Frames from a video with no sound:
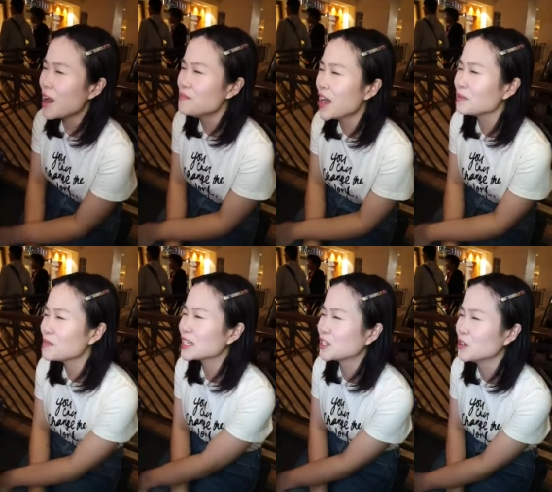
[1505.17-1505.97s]
I'm not
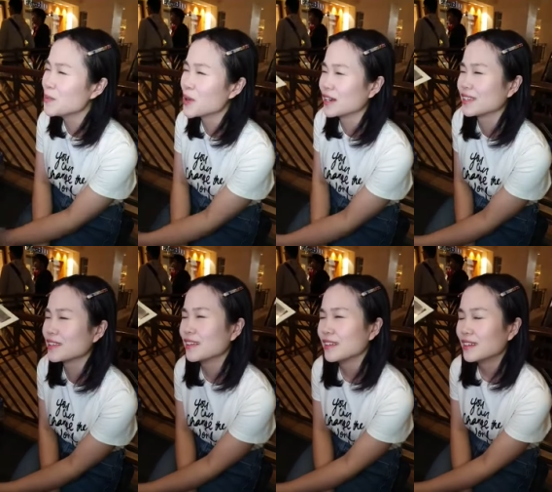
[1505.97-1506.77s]
Miss Universe.
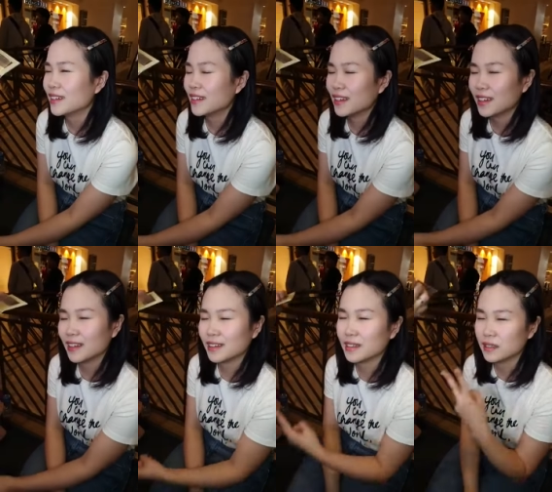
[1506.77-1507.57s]
Somebody
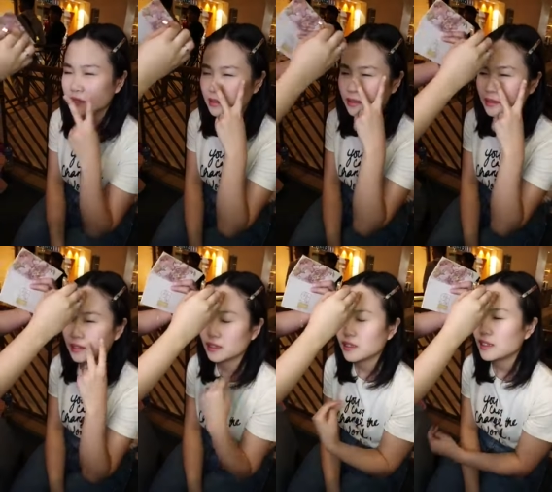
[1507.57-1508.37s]
from
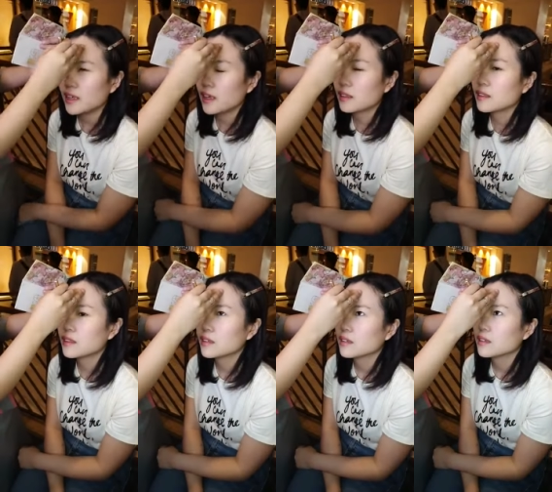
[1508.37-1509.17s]
Instagram yes. said
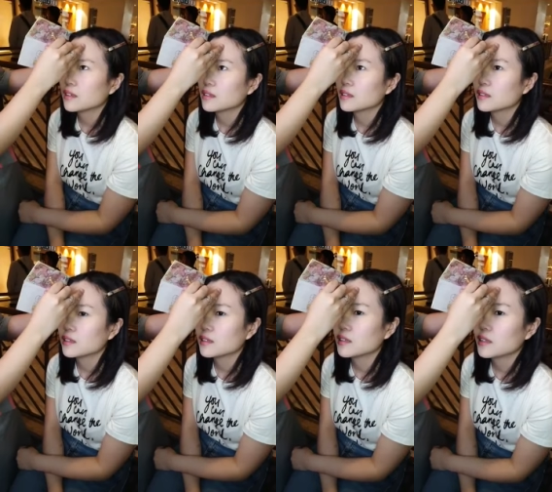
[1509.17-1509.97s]
branch in
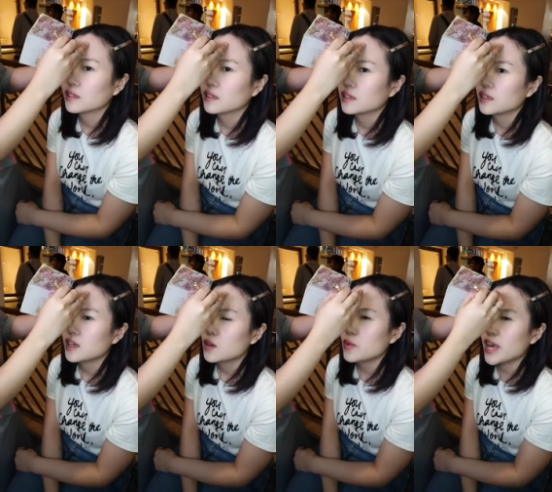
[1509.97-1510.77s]
Davao,
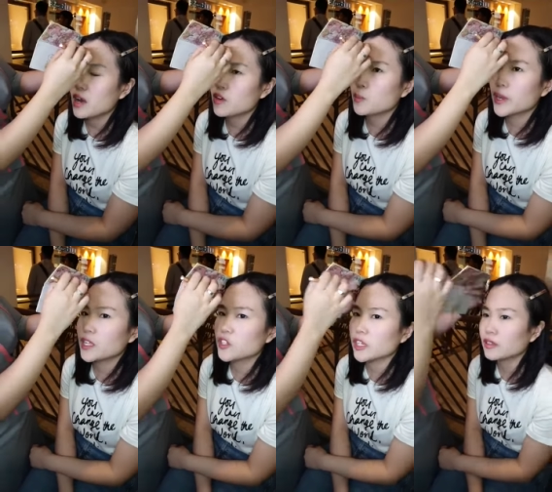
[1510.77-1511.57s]
please. We have a
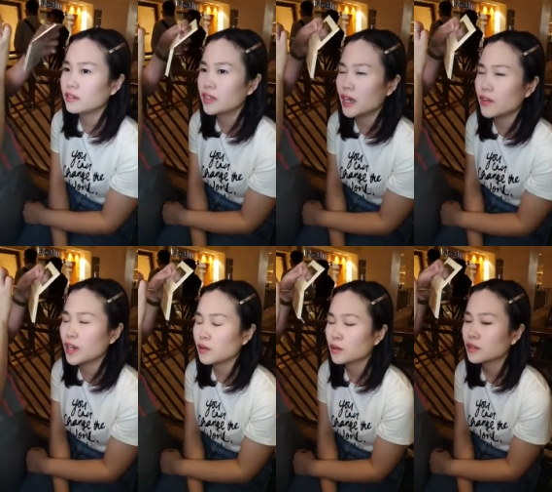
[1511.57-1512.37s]
branch in
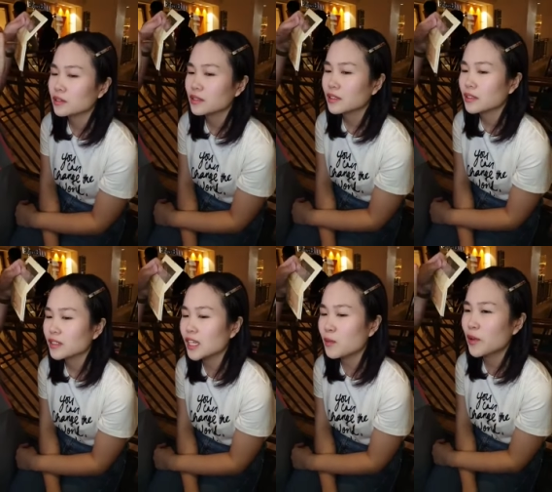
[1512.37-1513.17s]
Davao
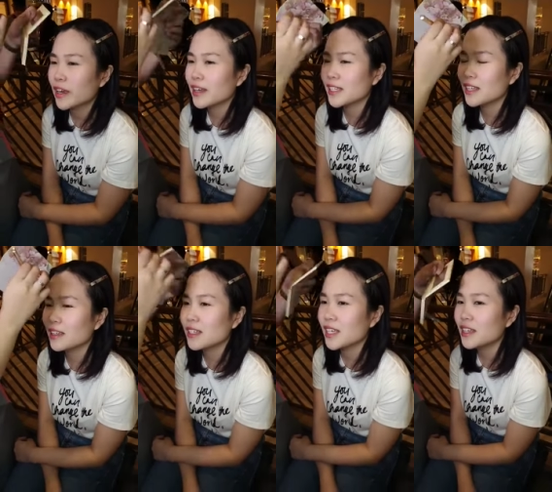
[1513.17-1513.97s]
somewhere. It's in
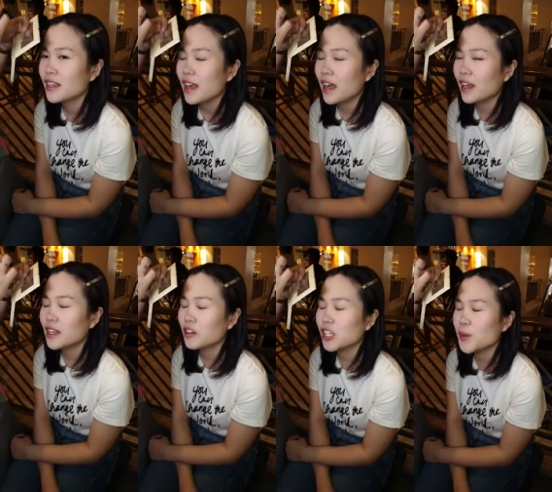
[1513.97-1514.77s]
it's in
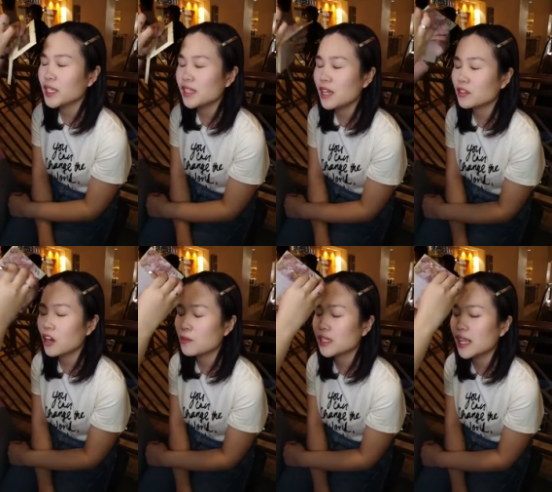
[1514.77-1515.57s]
ellana cosmetics dot
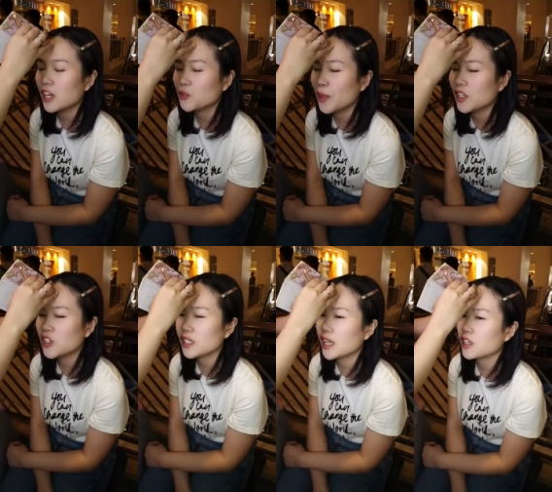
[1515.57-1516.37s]
com slash
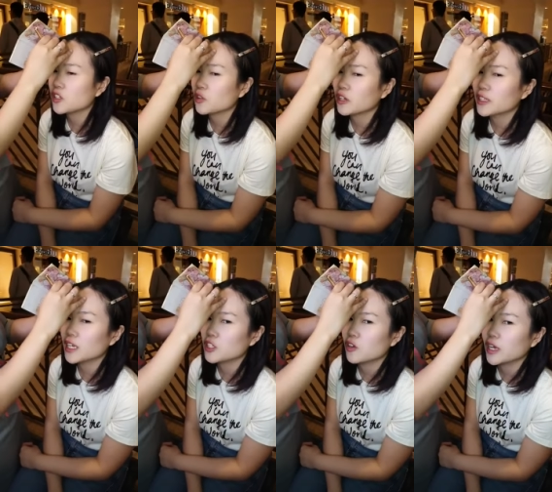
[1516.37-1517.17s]
pages slash store
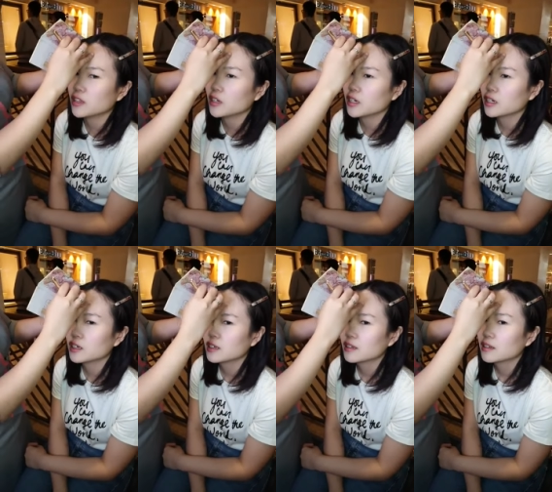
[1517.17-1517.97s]
dash locator.
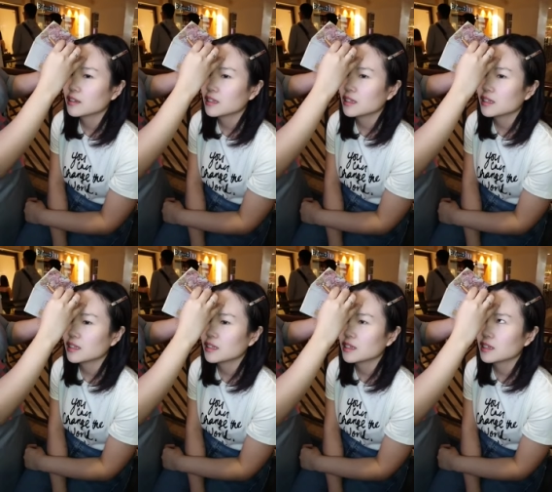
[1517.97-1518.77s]

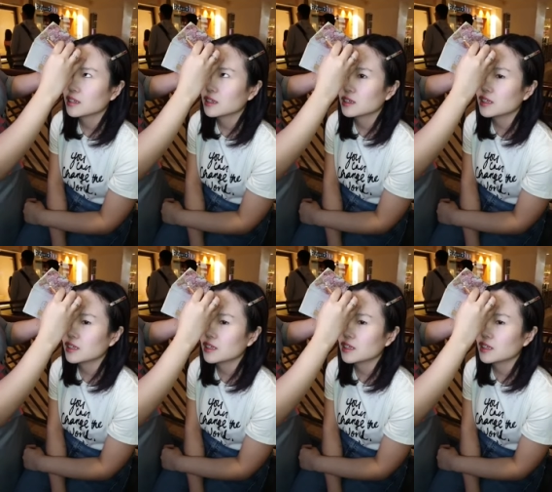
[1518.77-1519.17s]
Another question.